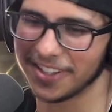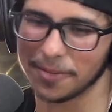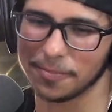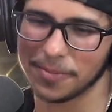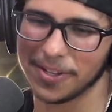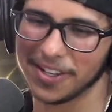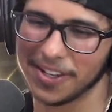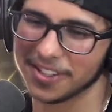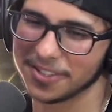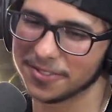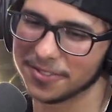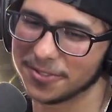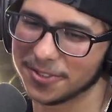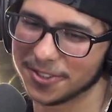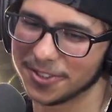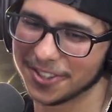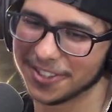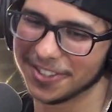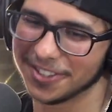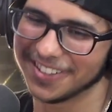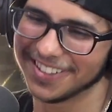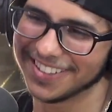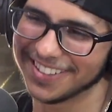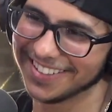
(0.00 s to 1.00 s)
PS4.
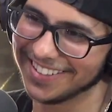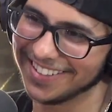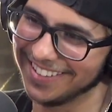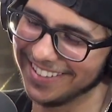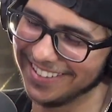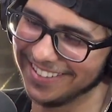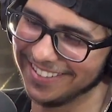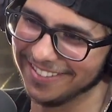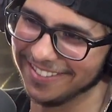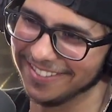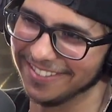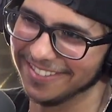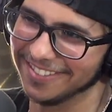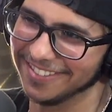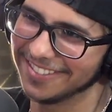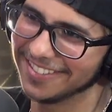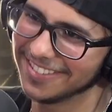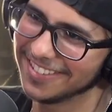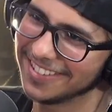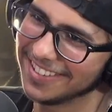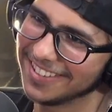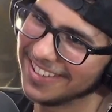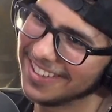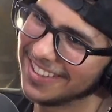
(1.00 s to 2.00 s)

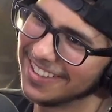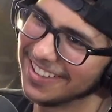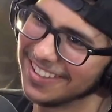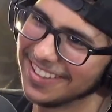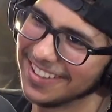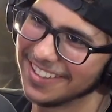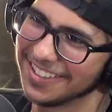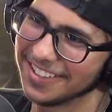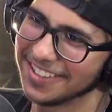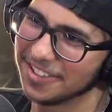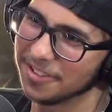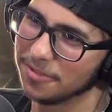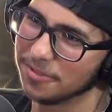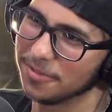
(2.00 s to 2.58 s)
Just bring